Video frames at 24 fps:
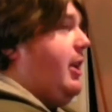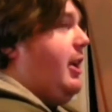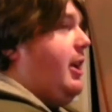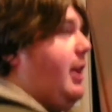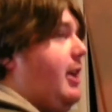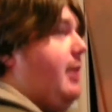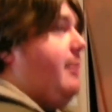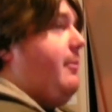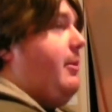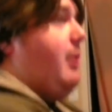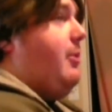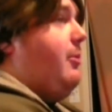
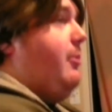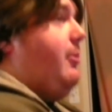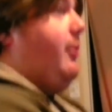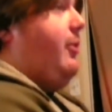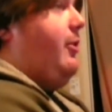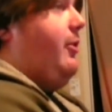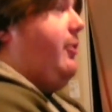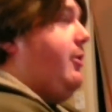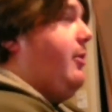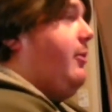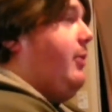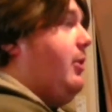time, it
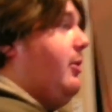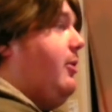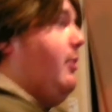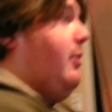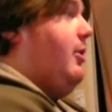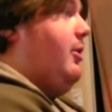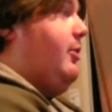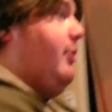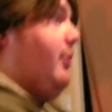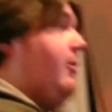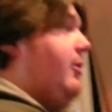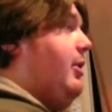was something
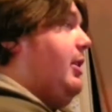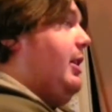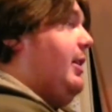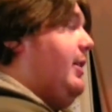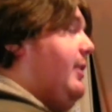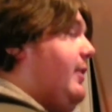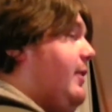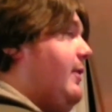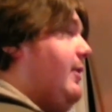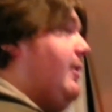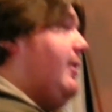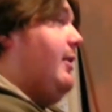along the
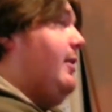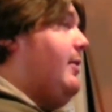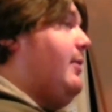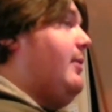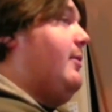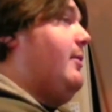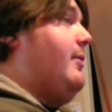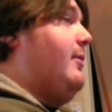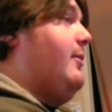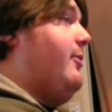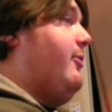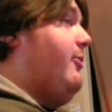lines
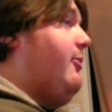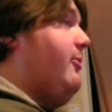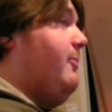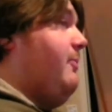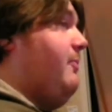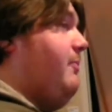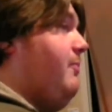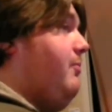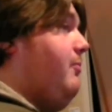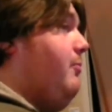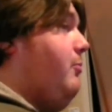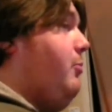of,
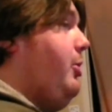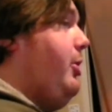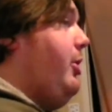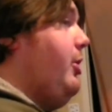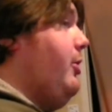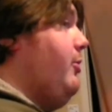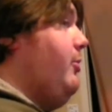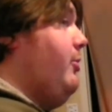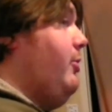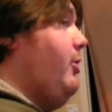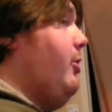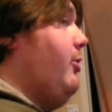
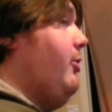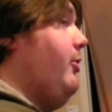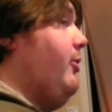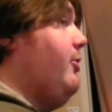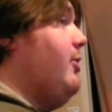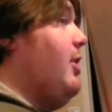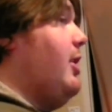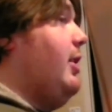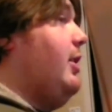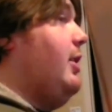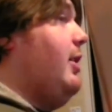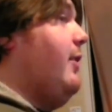there's
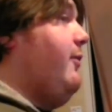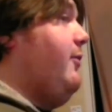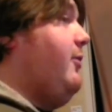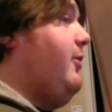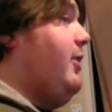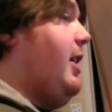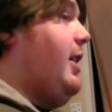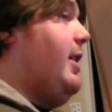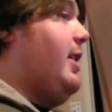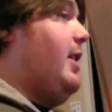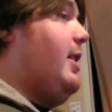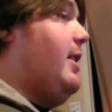not enough
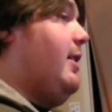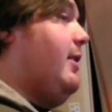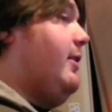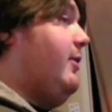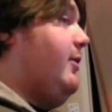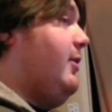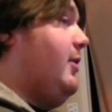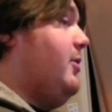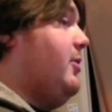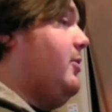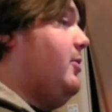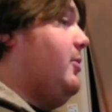data
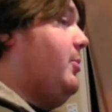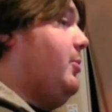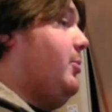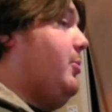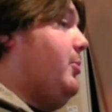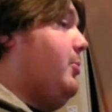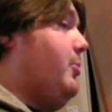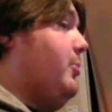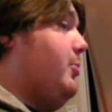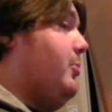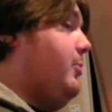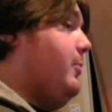
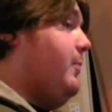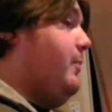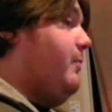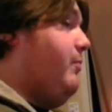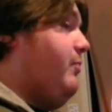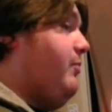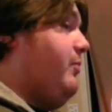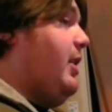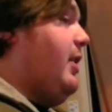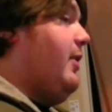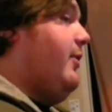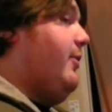to
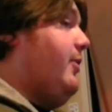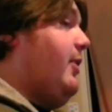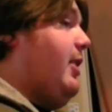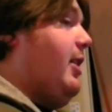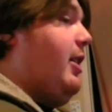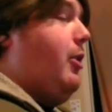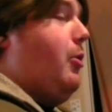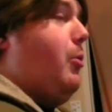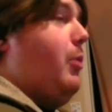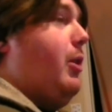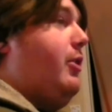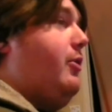answer
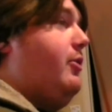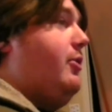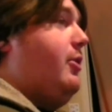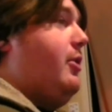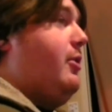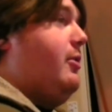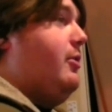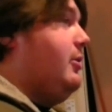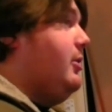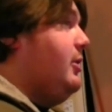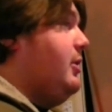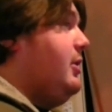that question.
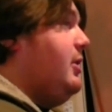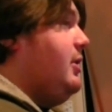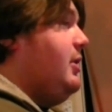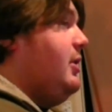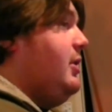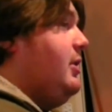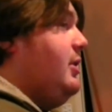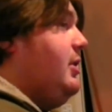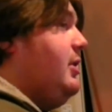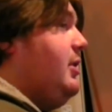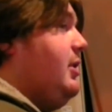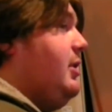
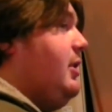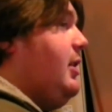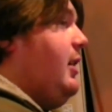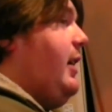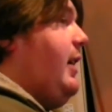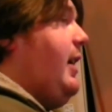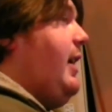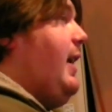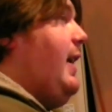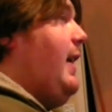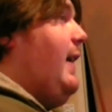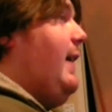
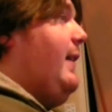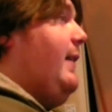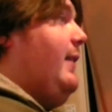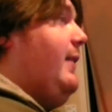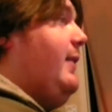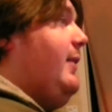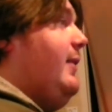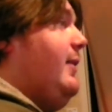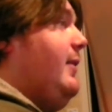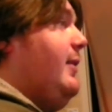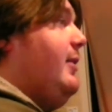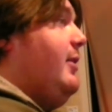
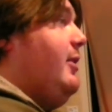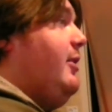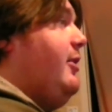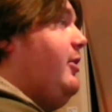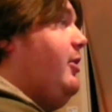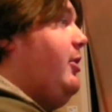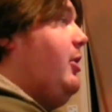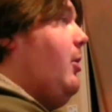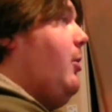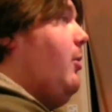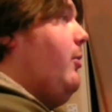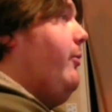And,
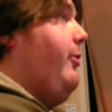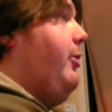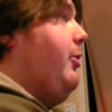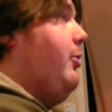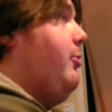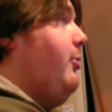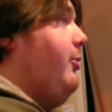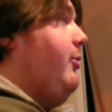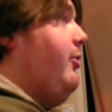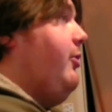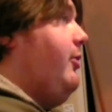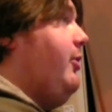over the
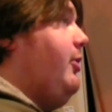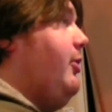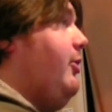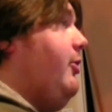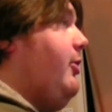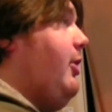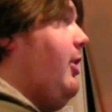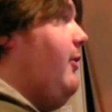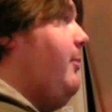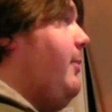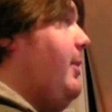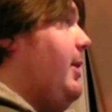course of
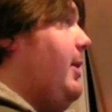years,